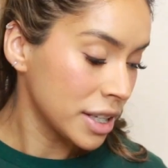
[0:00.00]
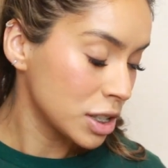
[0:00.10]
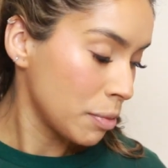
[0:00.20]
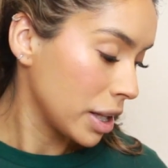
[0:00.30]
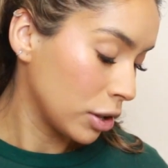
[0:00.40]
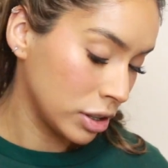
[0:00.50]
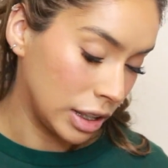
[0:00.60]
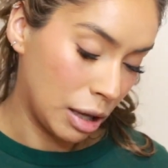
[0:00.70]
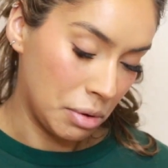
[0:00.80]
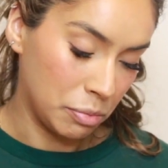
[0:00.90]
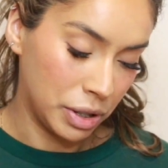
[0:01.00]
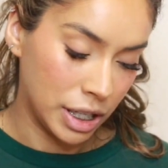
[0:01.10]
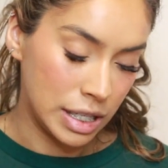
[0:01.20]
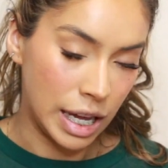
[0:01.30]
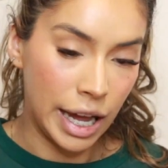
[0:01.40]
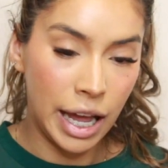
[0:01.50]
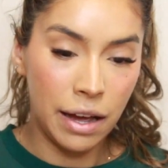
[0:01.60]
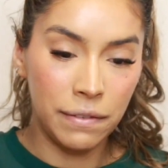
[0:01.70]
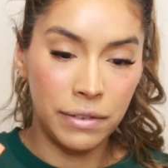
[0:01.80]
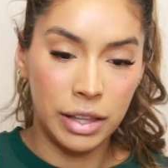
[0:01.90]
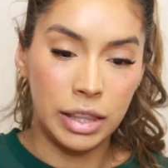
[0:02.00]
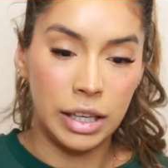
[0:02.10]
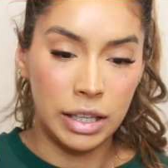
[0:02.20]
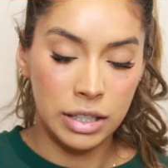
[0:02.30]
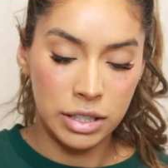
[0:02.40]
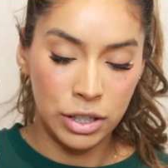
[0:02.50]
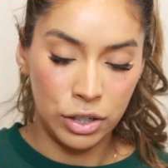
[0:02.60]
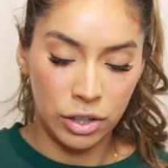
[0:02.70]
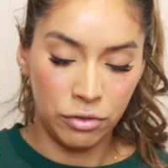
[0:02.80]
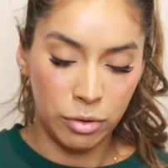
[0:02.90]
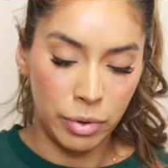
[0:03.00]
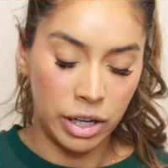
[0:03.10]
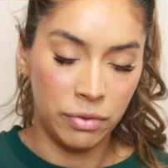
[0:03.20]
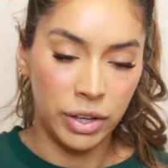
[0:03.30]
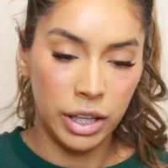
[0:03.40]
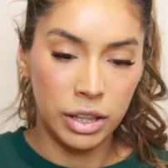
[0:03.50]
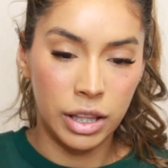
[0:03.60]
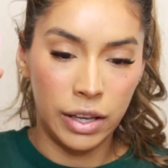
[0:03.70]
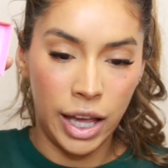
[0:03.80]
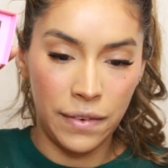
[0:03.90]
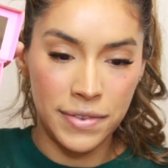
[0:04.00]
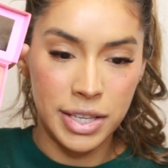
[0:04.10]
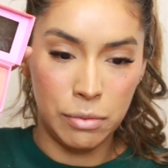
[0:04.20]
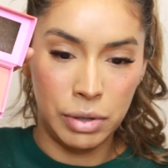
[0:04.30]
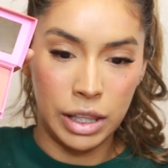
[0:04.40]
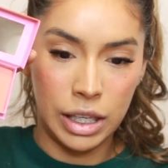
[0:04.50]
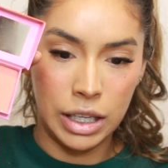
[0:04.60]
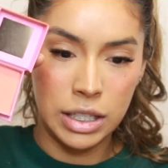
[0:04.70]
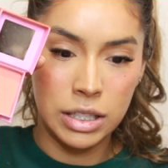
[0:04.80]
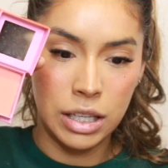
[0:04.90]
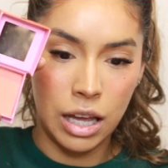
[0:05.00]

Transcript: this is my little dilemma because I have these here from Benefit. They have sent me these.